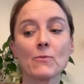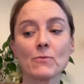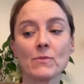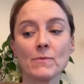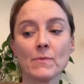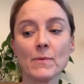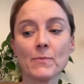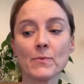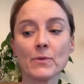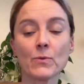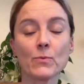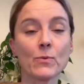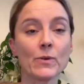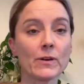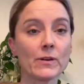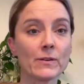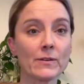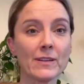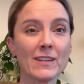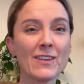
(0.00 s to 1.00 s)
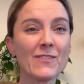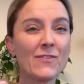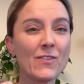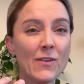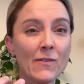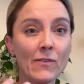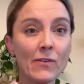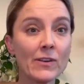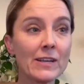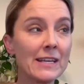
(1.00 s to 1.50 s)
remember, where if
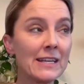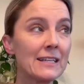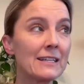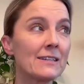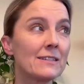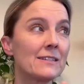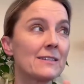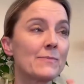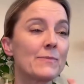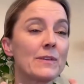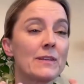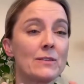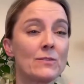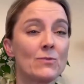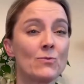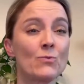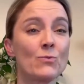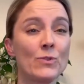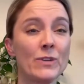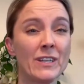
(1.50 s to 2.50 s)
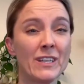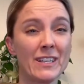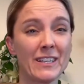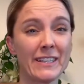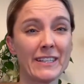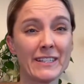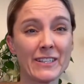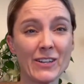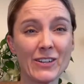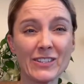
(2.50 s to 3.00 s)
you ever eaten something that's
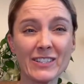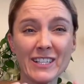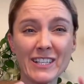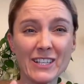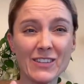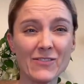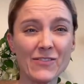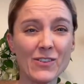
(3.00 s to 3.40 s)
really salty and